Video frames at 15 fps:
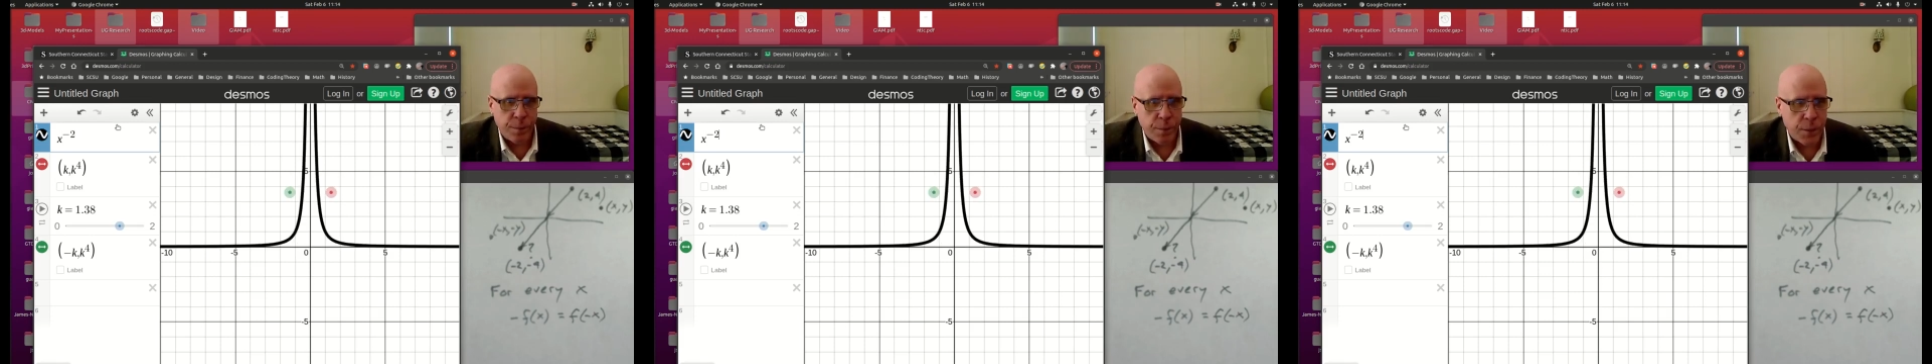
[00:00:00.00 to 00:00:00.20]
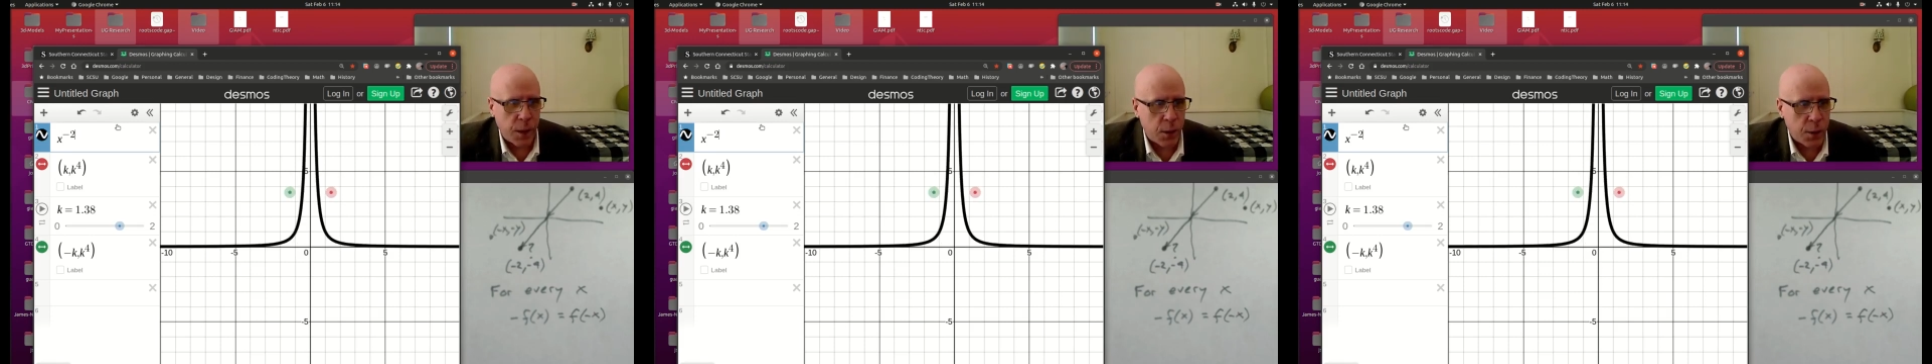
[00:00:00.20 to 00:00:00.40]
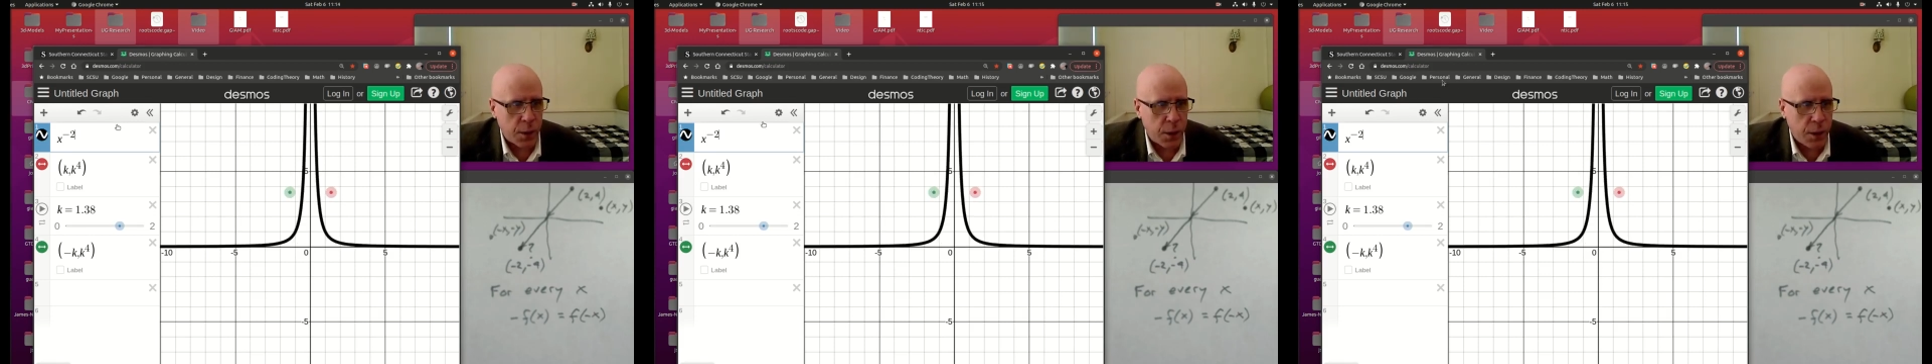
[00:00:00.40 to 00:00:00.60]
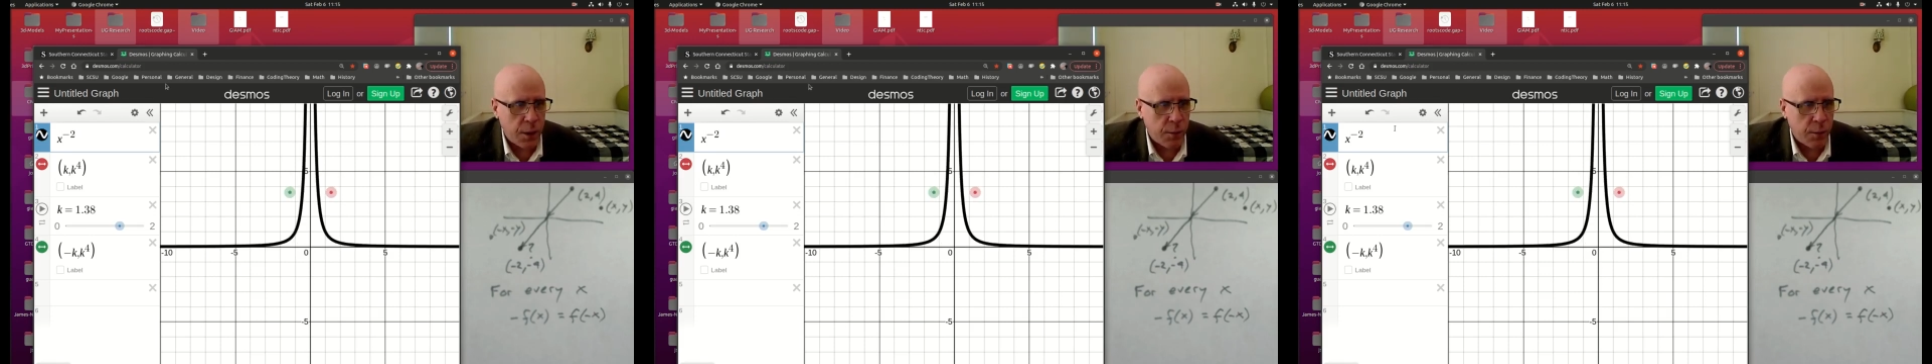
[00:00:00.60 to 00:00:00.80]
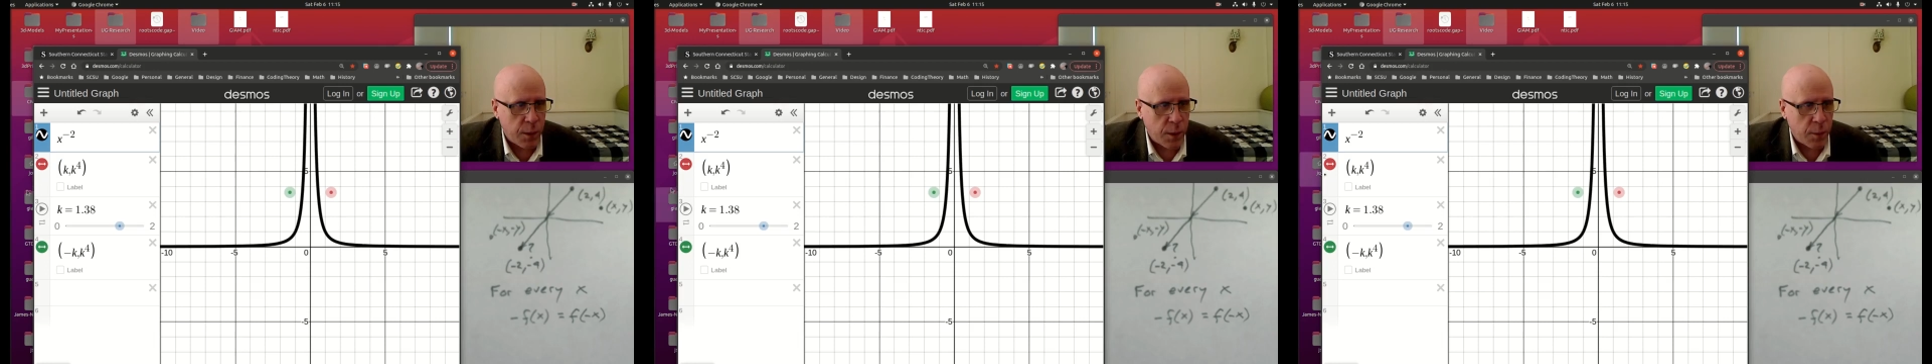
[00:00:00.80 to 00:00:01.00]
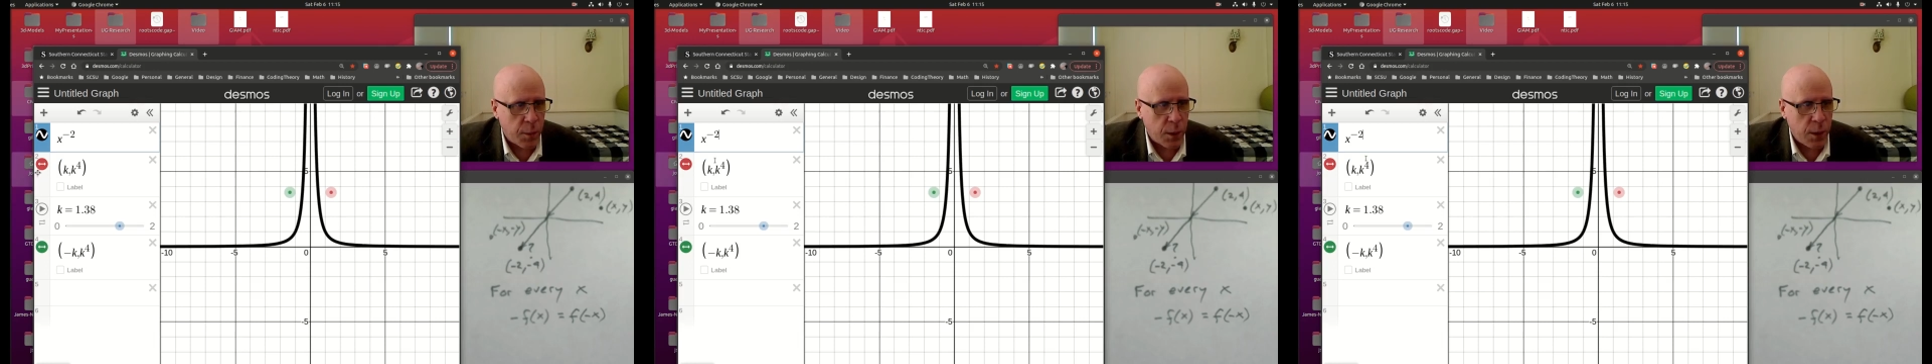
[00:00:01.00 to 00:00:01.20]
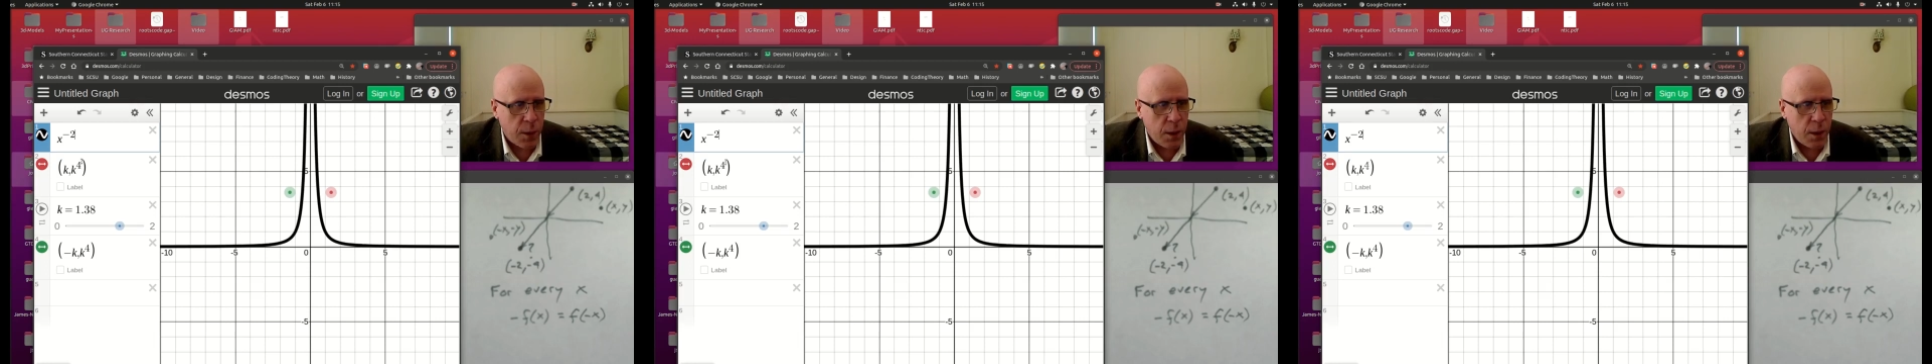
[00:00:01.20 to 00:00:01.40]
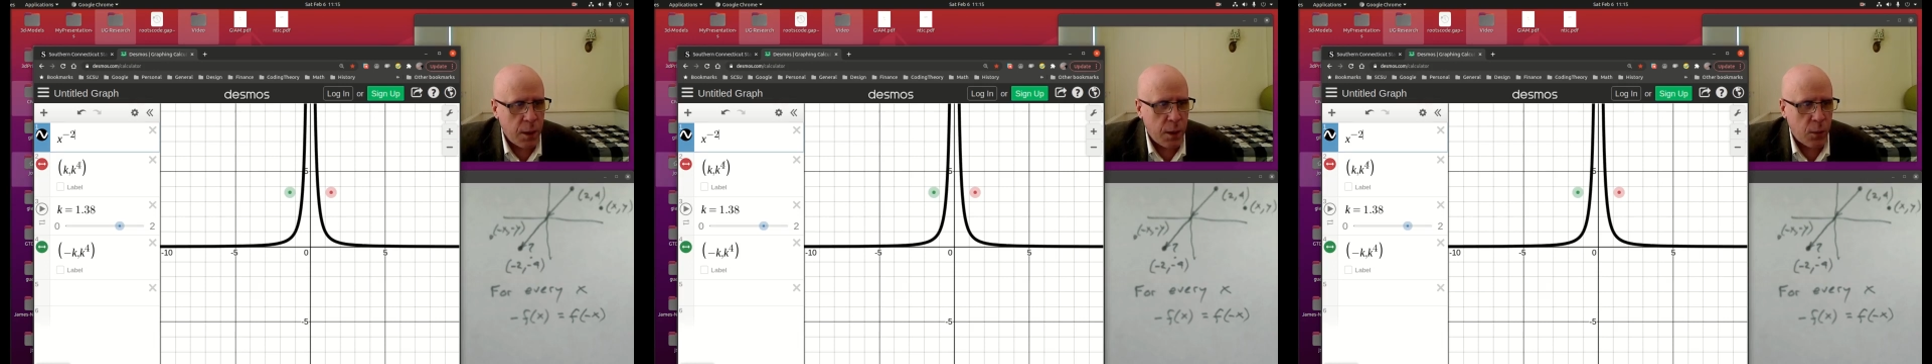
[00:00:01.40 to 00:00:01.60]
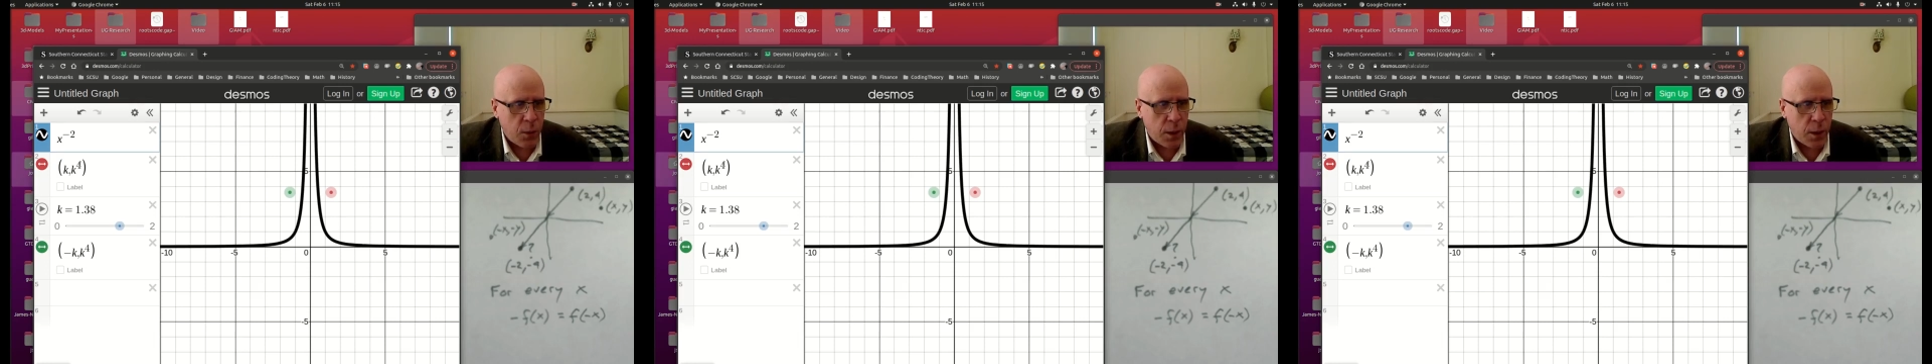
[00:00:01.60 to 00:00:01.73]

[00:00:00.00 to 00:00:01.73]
There's an even number. Well,